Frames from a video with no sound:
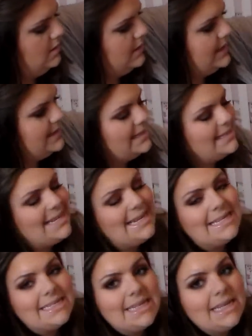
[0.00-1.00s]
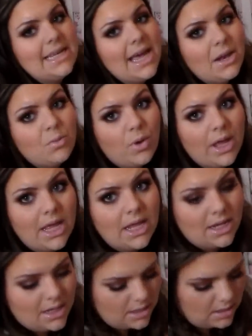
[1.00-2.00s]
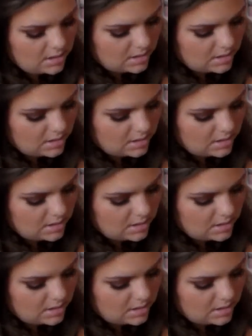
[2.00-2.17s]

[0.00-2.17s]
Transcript: because it's easy, and when